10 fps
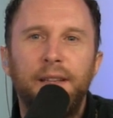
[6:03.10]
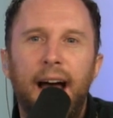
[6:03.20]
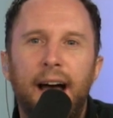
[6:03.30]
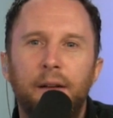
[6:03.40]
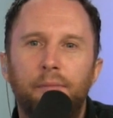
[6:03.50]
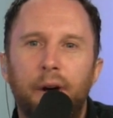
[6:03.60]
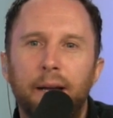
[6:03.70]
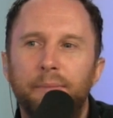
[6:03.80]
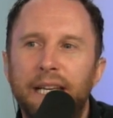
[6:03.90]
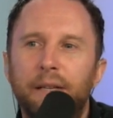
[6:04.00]
at by
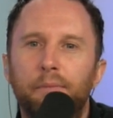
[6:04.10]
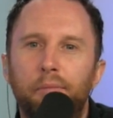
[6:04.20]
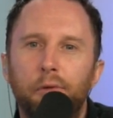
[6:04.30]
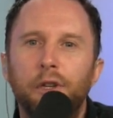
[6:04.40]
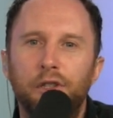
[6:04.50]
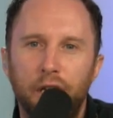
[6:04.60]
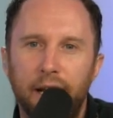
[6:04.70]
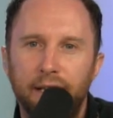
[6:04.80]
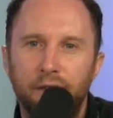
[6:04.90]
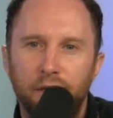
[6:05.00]
Pete
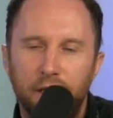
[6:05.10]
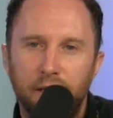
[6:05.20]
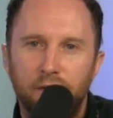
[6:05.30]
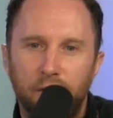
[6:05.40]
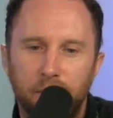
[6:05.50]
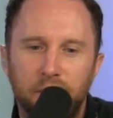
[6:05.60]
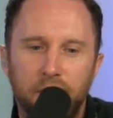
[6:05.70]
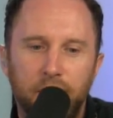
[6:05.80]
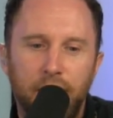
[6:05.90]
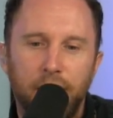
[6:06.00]
Buttigieg in terms
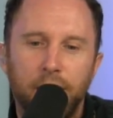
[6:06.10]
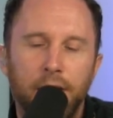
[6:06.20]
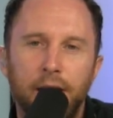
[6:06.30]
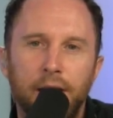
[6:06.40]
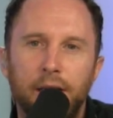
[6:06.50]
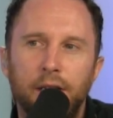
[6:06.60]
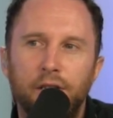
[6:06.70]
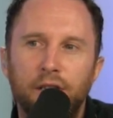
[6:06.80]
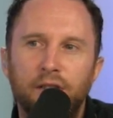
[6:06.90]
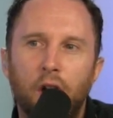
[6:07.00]
of their
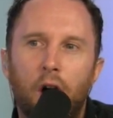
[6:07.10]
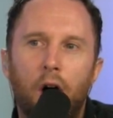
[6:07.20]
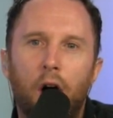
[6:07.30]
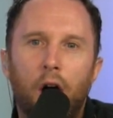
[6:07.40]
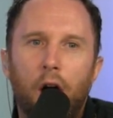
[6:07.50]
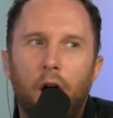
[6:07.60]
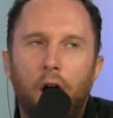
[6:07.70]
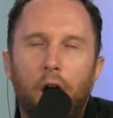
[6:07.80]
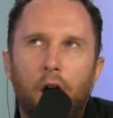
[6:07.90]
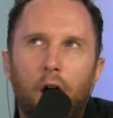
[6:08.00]
just
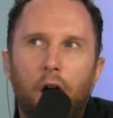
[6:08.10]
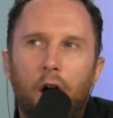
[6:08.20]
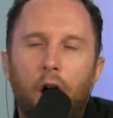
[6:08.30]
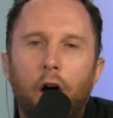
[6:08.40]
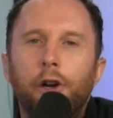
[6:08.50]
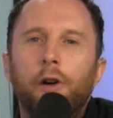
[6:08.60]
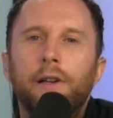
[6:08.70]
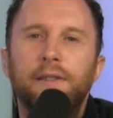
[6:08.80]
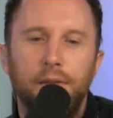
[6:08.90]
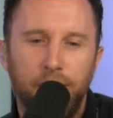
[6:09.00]
utter
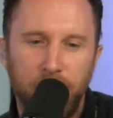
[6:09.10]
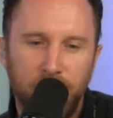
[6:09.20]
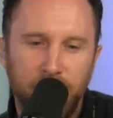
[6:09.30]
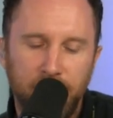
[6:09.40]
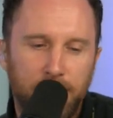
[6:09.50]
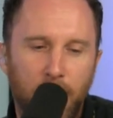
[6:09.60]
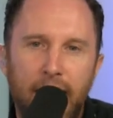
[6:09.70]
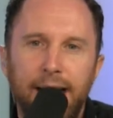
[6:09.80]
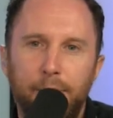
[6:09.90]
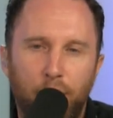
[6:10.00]
insufficiency for
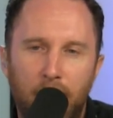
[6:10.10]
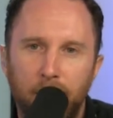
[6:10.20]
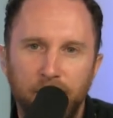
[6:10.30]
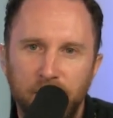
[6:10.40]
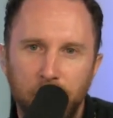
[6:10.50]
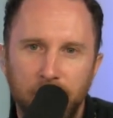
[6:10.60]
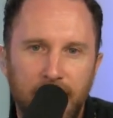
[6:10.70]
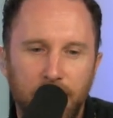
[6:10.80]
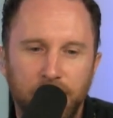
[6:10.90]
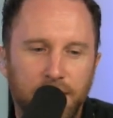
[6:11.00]
any problems to do with
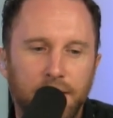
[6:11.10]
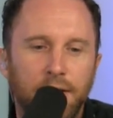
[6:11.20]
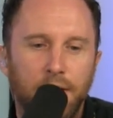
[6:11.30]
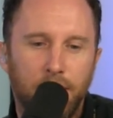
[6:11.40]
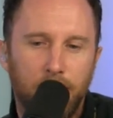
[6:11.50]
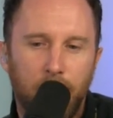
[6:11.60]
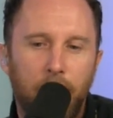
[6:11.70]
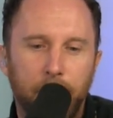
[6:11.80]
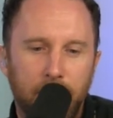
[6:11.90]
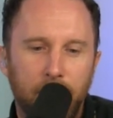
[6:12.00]
housing or
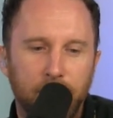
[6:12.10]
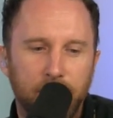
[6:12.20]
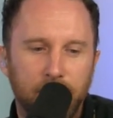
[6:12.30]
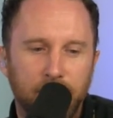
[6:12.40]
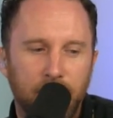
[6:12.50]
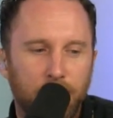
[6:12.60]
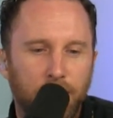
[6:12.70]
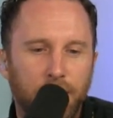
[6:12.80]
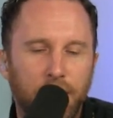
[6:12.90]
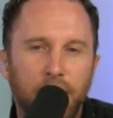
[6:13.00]
healthcare, as an
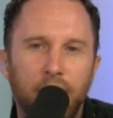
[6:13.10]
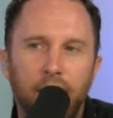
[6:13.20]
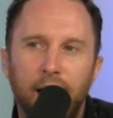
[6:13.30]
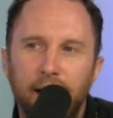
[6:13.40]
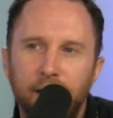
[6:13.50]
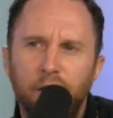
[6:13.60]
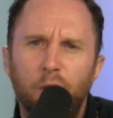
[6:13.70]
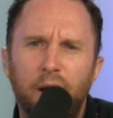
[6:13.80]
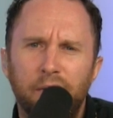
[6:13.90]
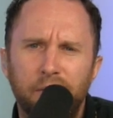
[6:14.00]
example. And then you
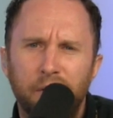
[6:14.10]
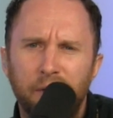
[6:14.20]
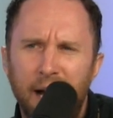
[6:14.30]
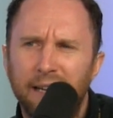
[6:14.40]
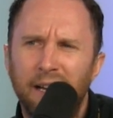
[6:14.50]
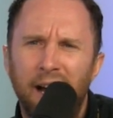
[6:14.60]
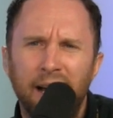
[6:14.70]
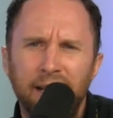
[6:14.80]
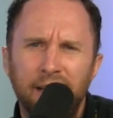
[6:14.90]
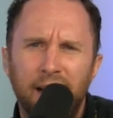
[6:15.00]
have that
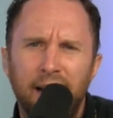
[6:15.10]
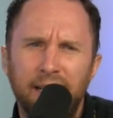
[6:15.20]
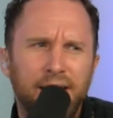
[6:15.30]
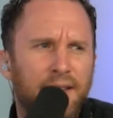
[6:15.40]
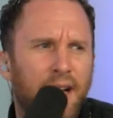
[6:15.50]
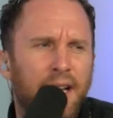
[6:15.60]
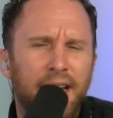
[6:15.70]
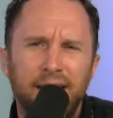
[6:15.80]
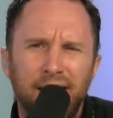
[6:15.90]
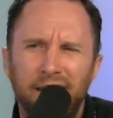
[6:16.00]
guy, and he's not
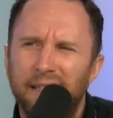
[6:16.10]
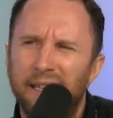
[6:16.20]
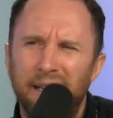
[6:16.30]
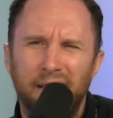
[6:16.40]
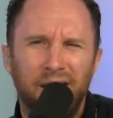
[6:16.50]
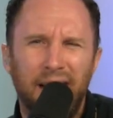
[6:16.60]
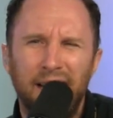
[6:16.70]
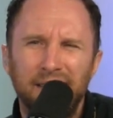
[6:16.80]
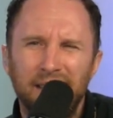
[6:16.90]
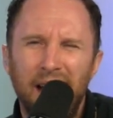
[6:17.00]
he's not leading in a
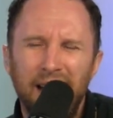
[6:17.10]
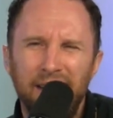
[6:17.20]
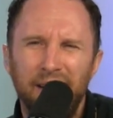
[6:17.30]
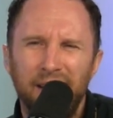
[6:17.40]
landslide.